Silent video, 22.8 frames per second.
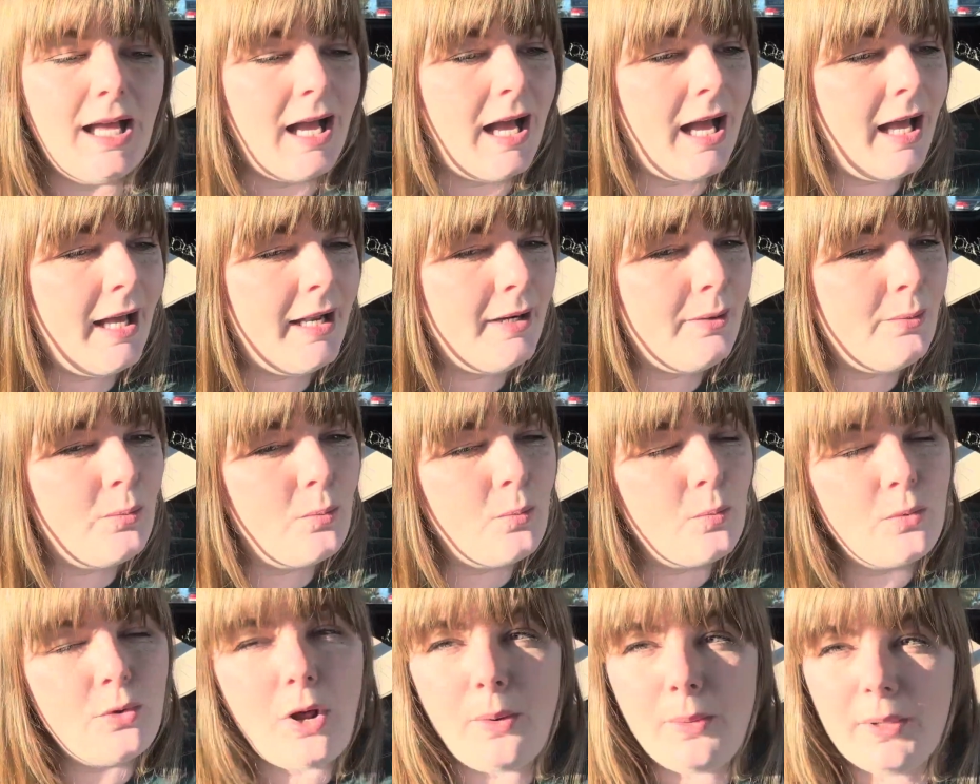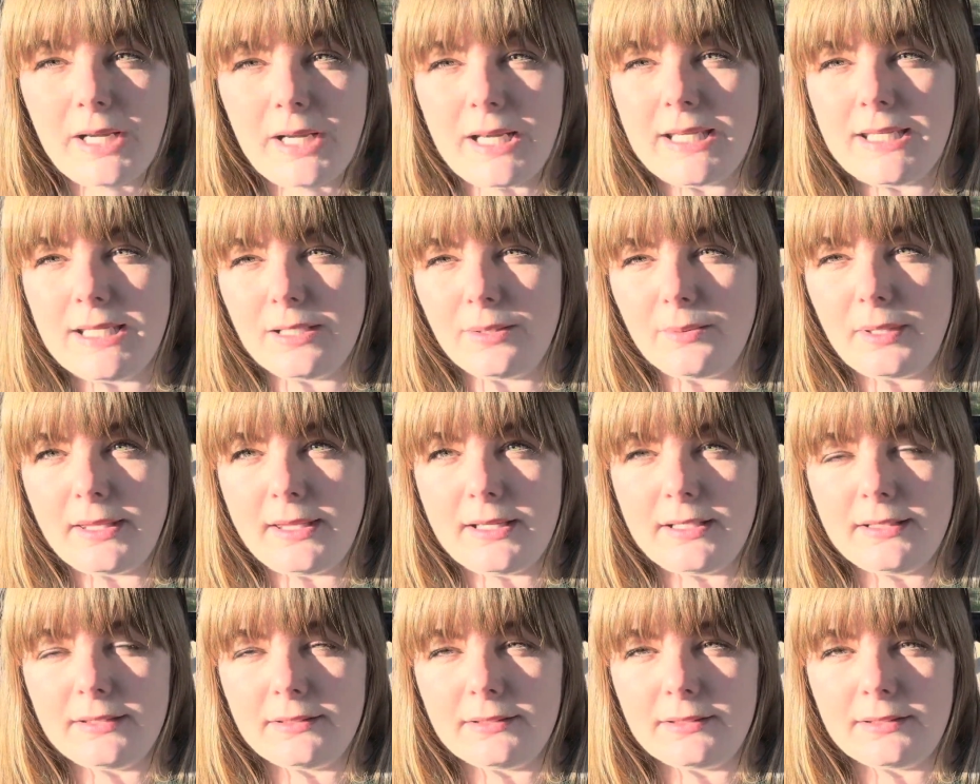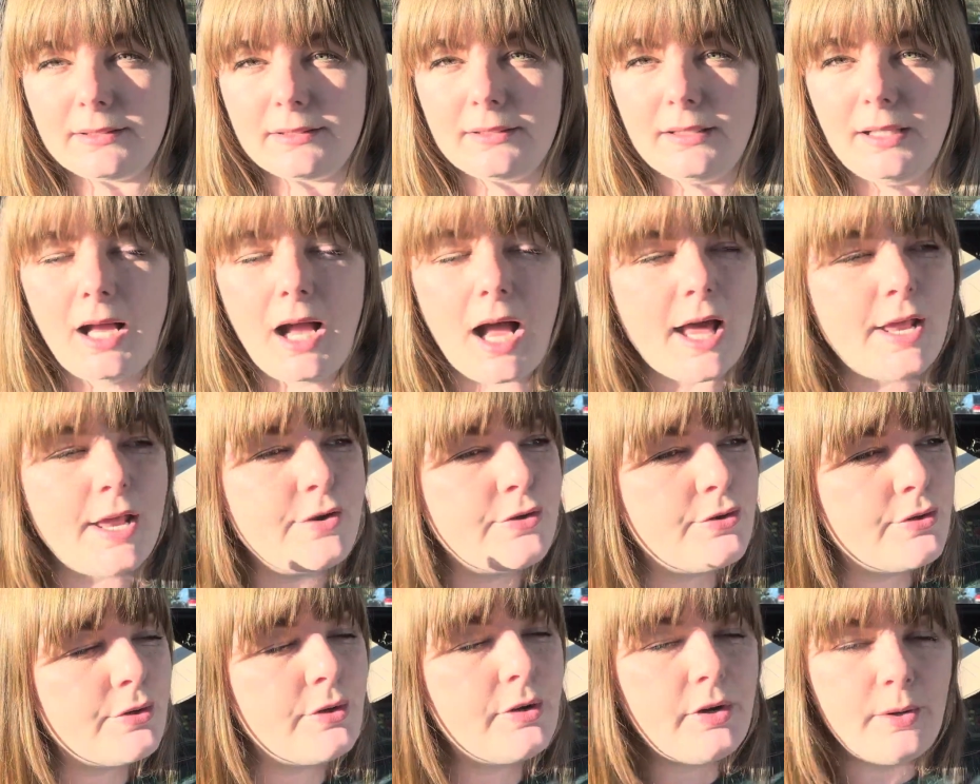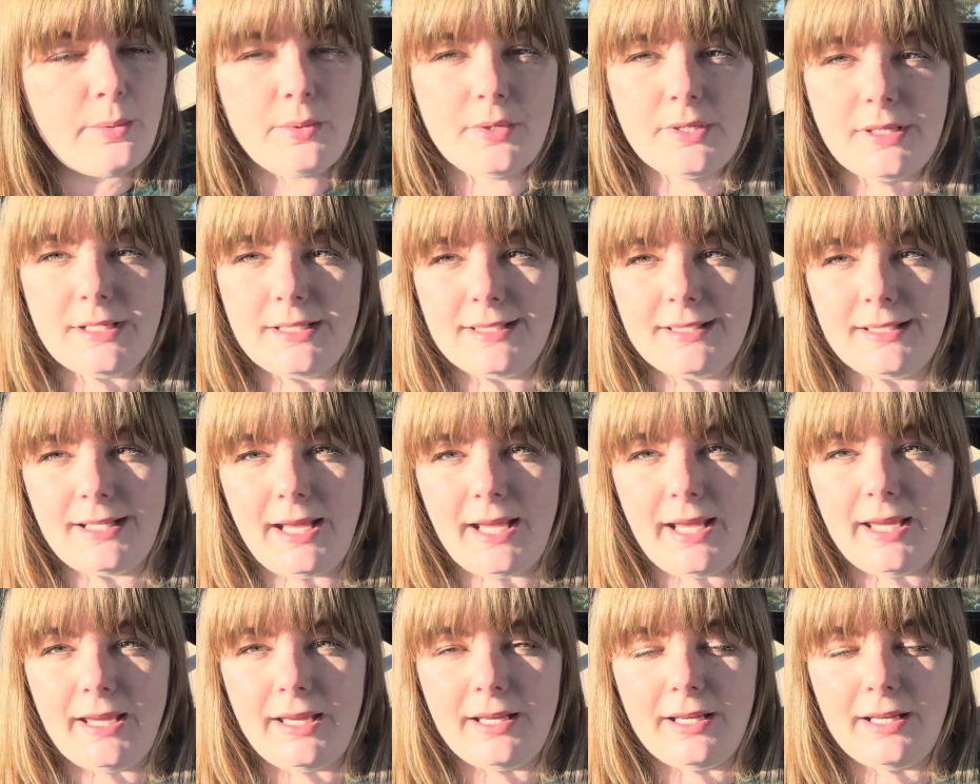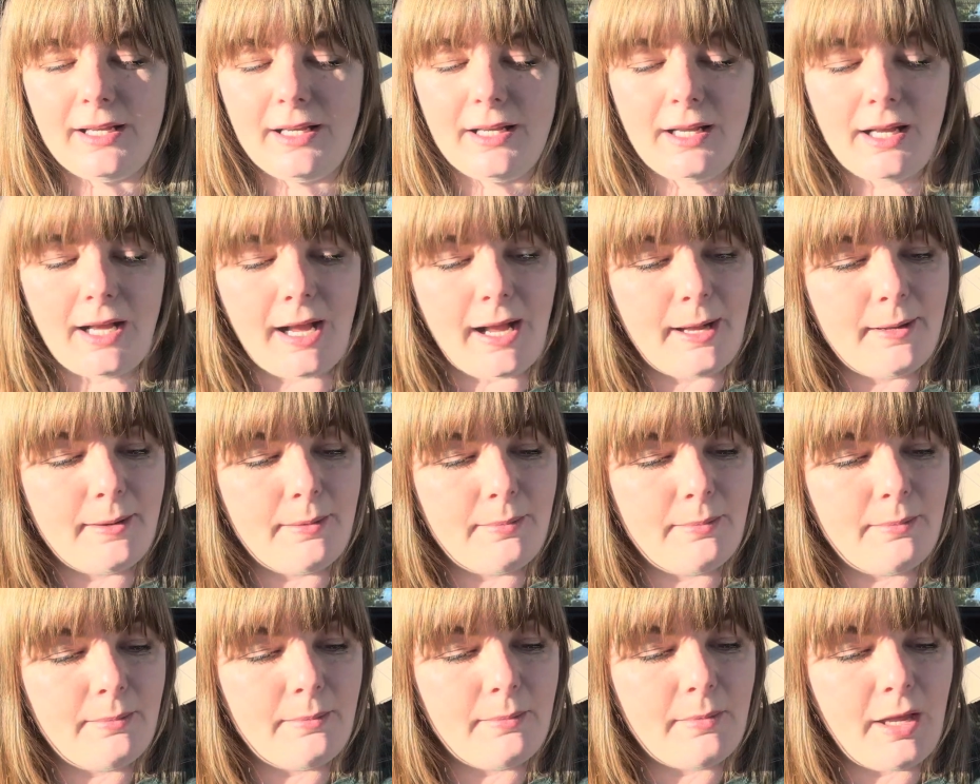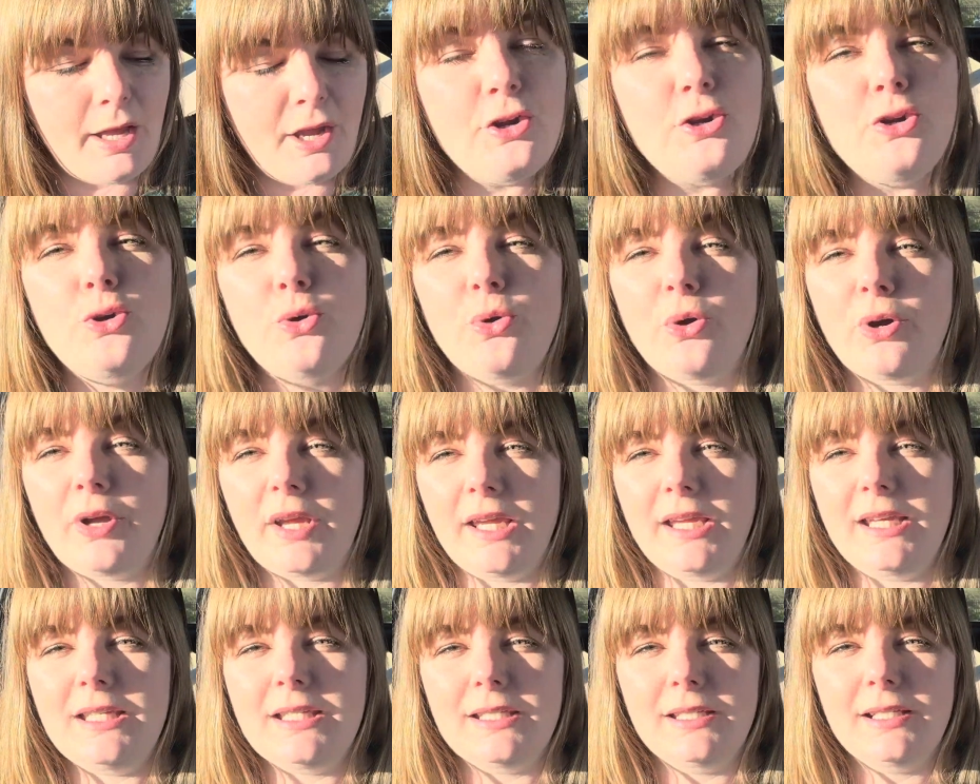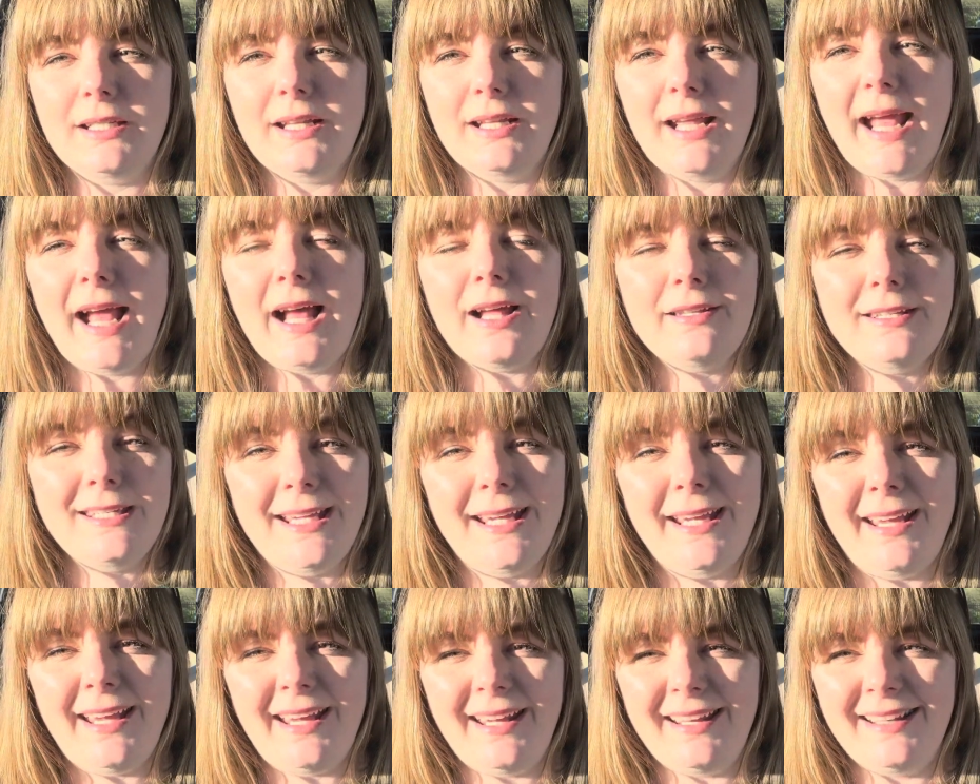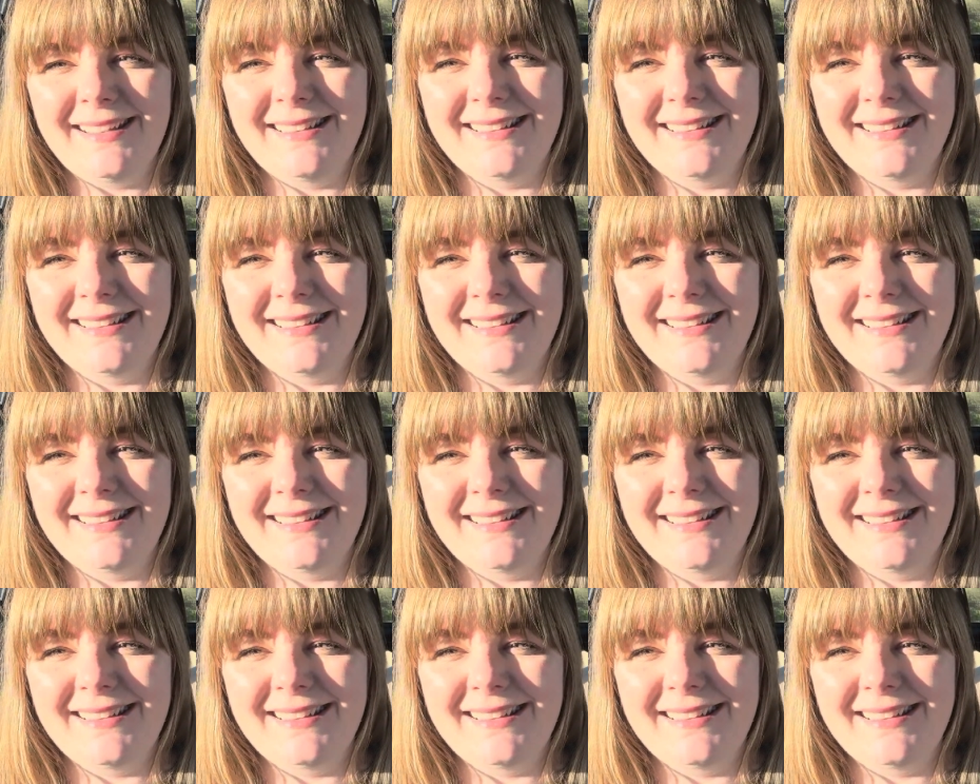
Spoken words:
I do not want to deal with this. I do not know what to say. I am annoyed. How dare.